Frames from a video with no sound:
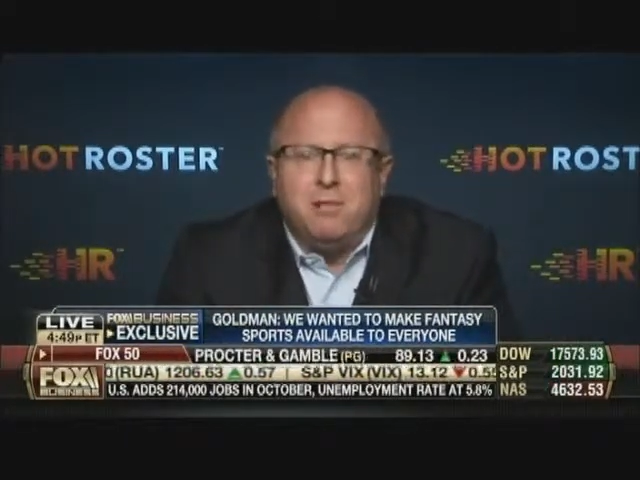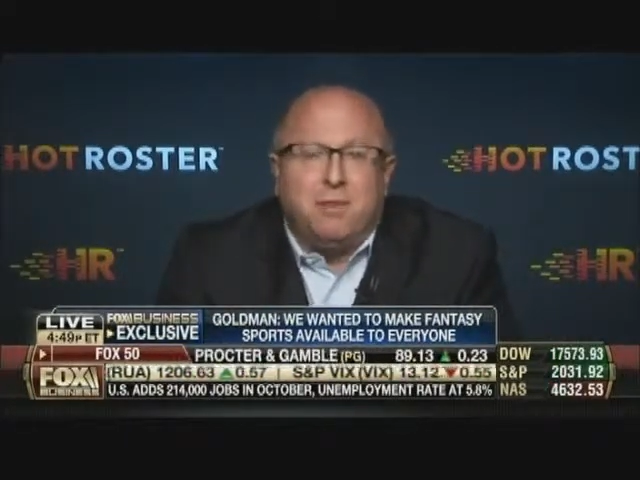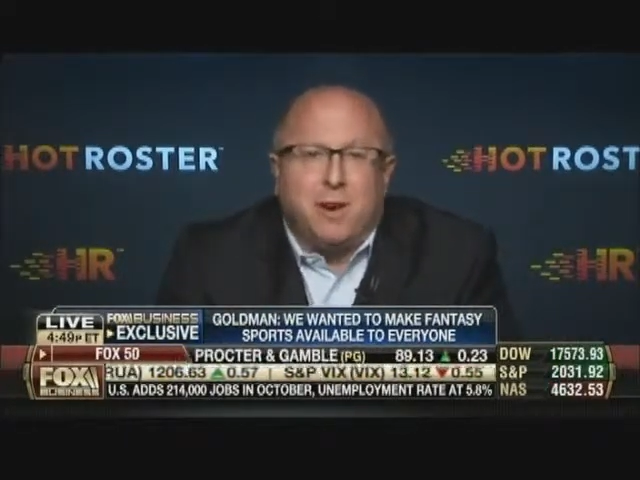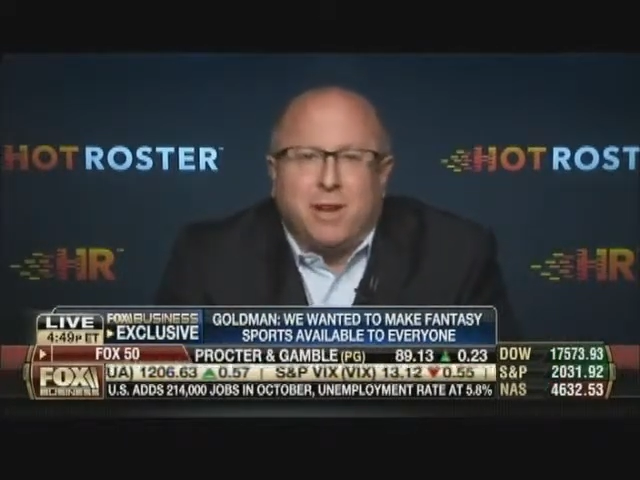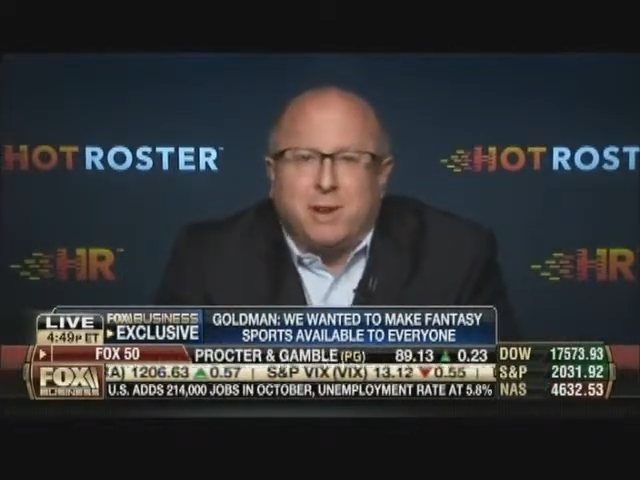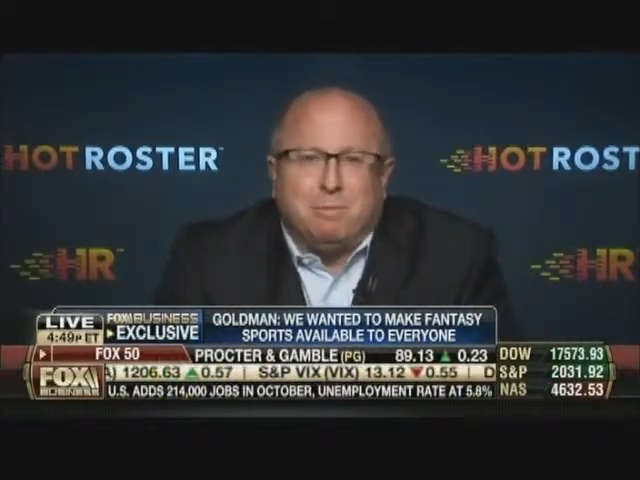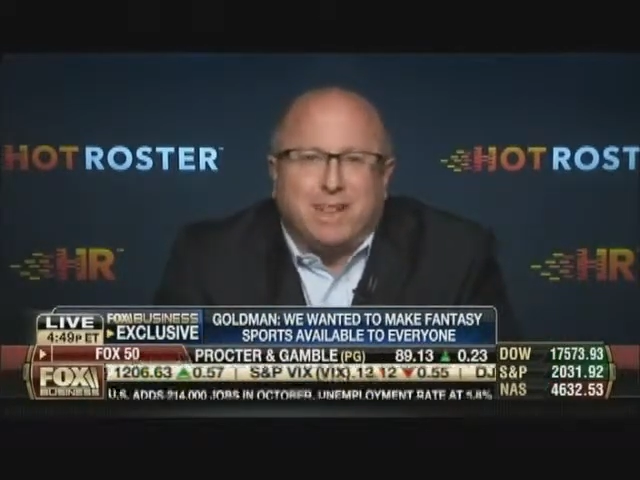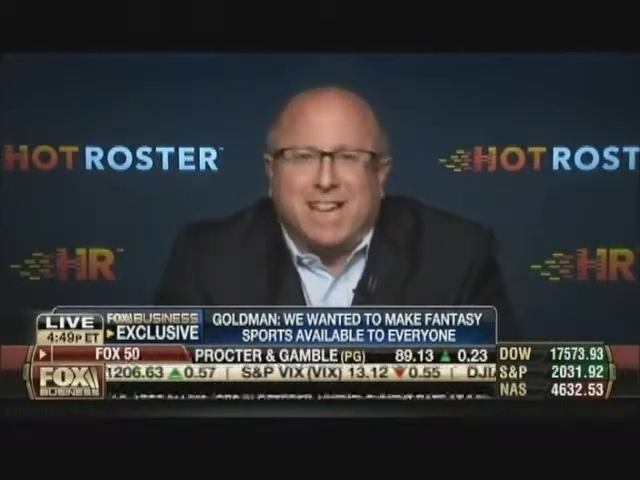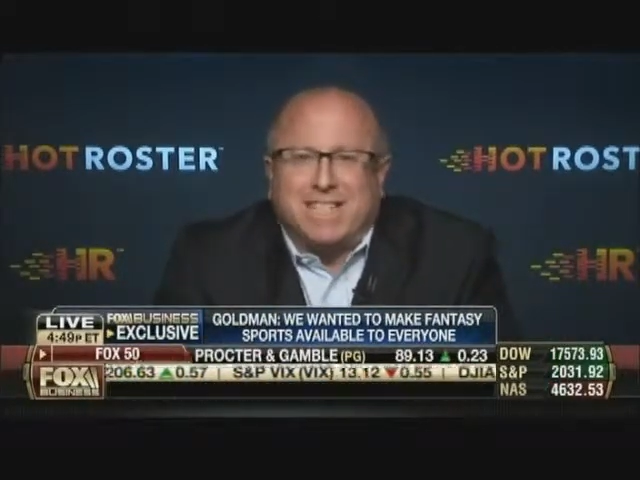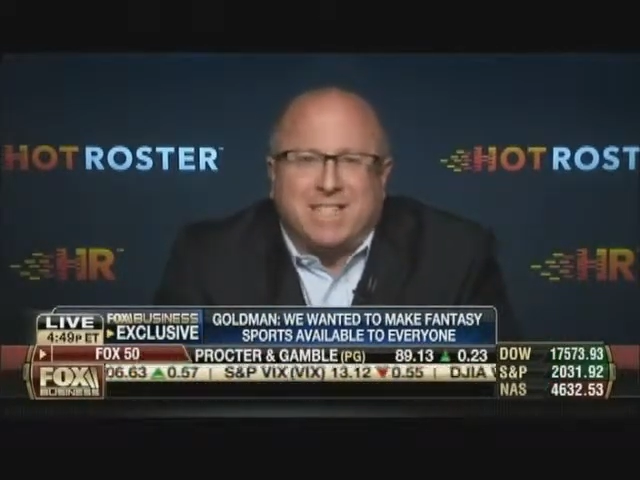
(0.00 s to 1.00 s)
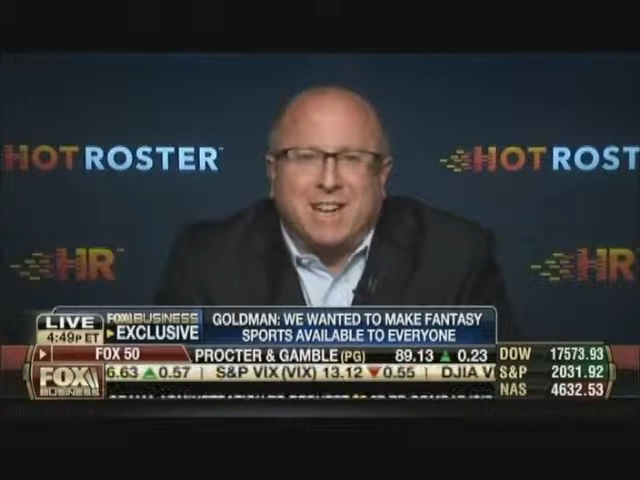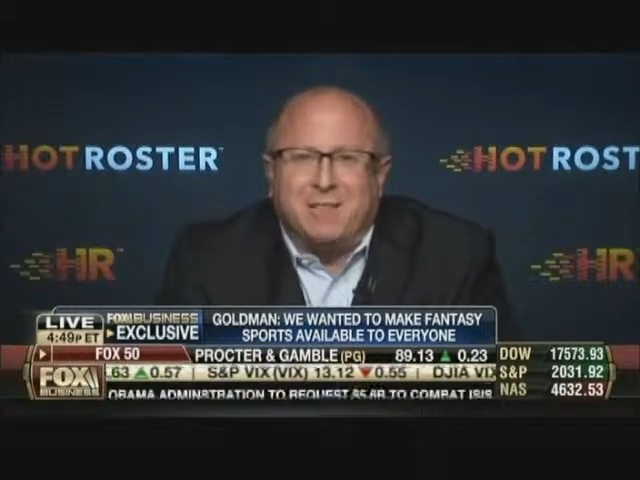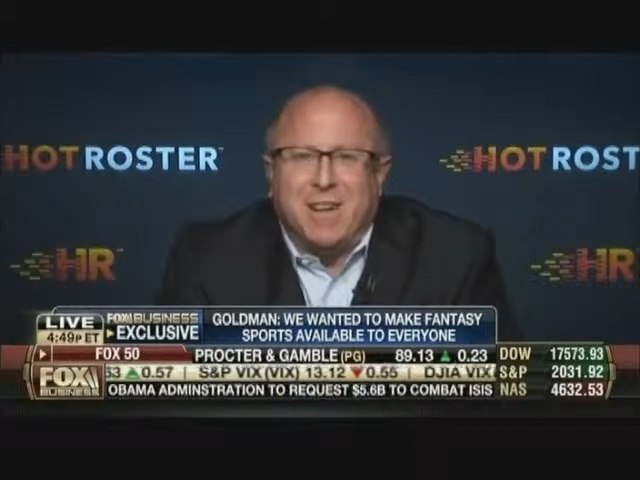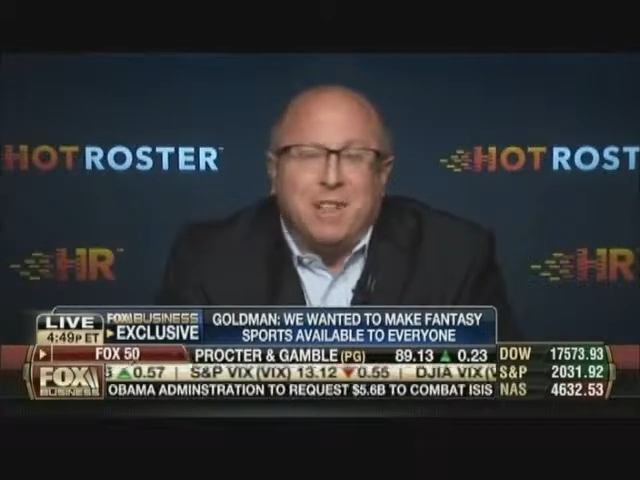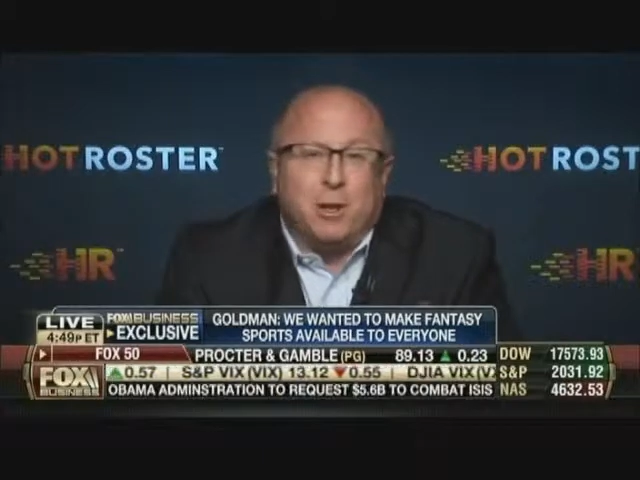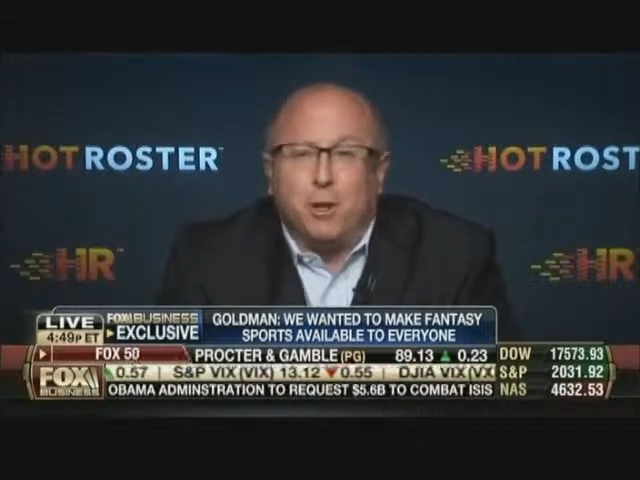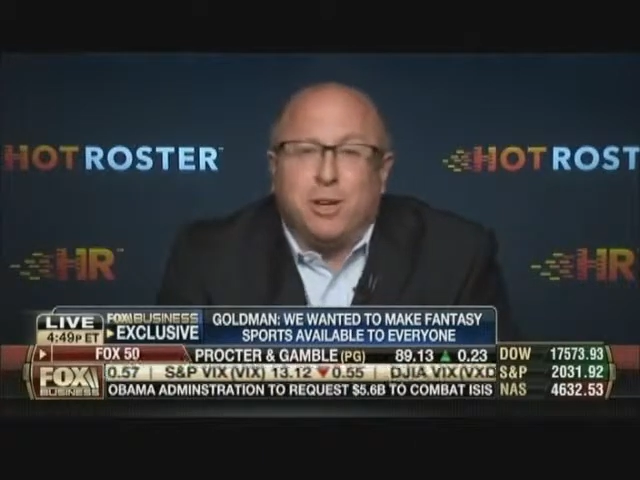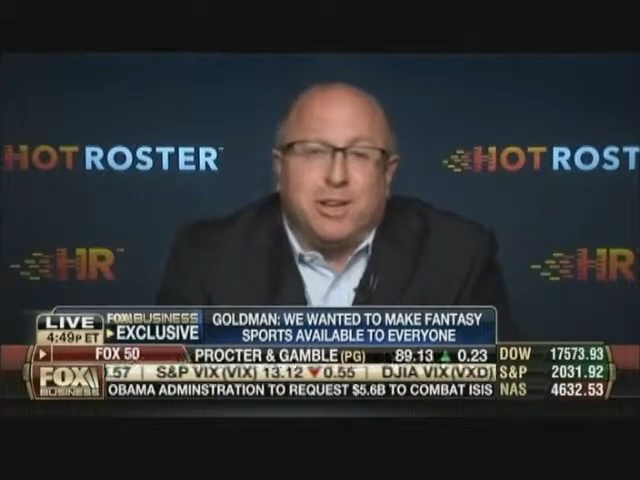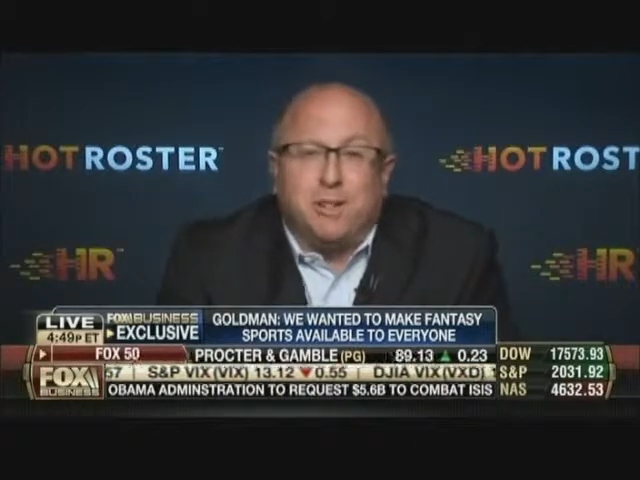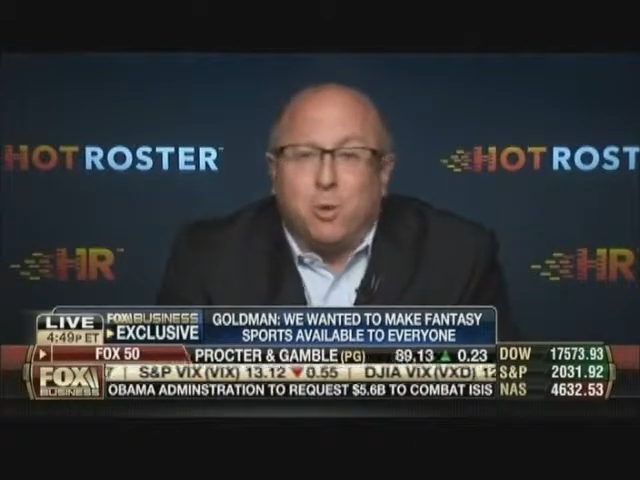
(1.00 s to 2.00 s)
very complex stuff. They're
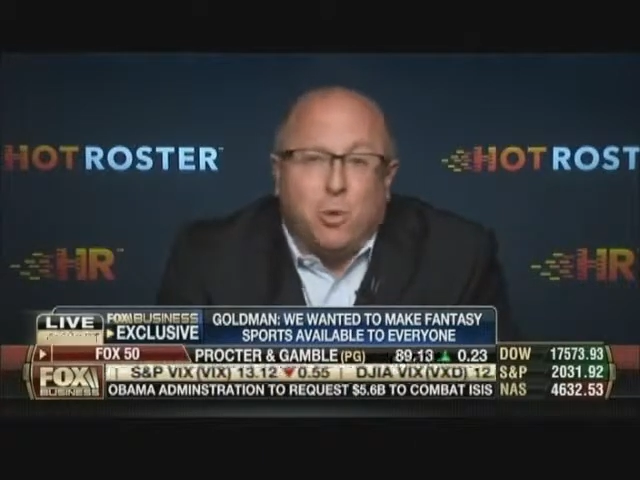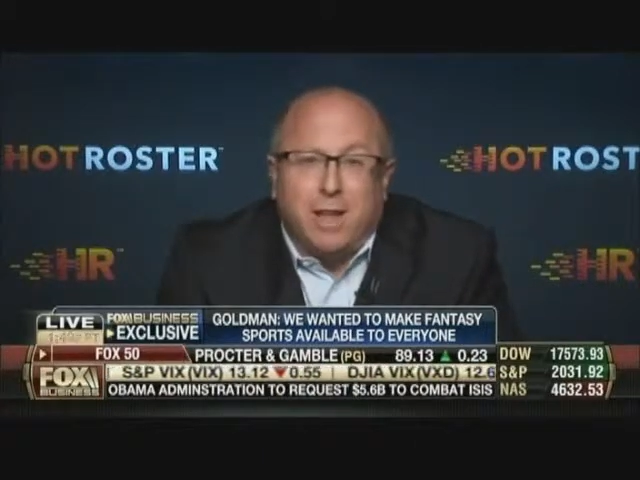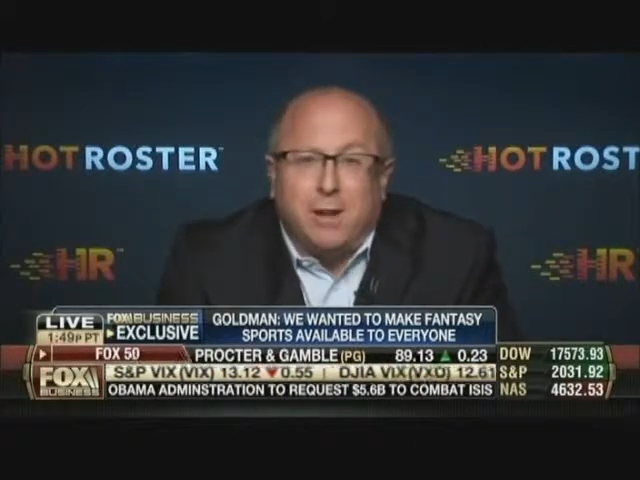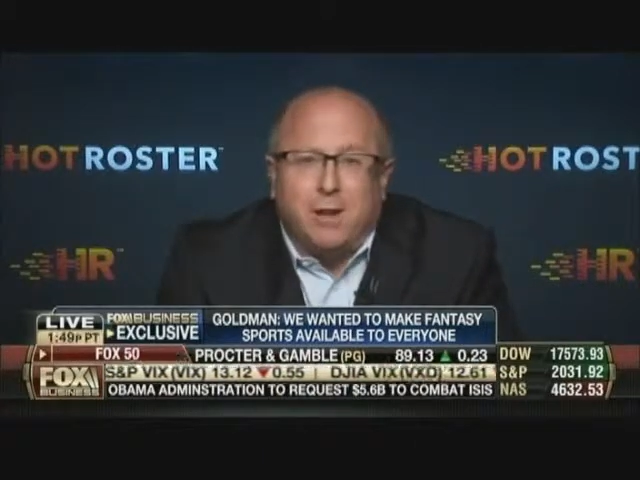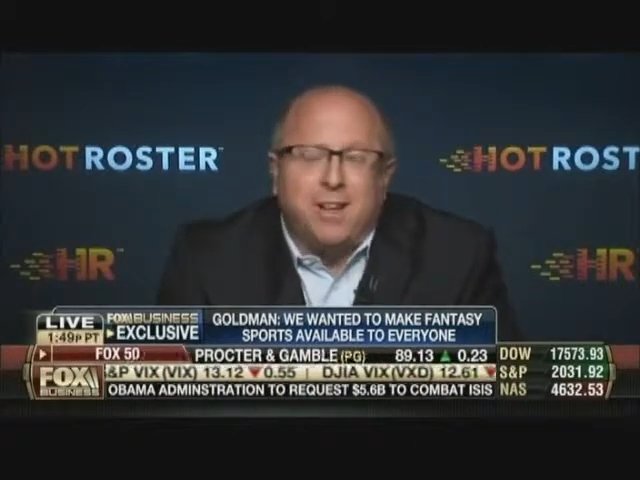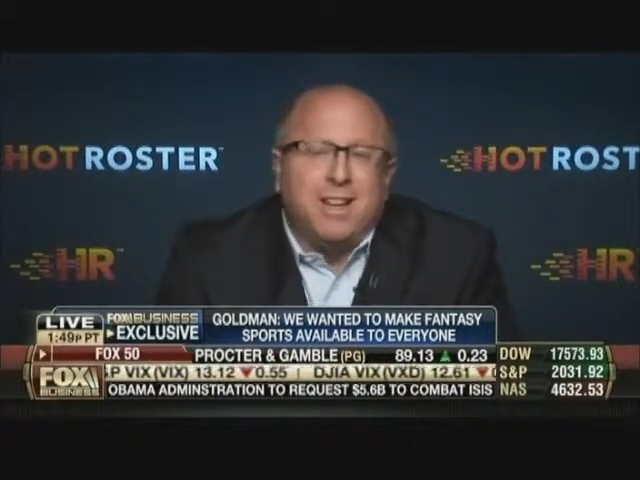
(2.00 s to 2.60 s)
looking at the weather.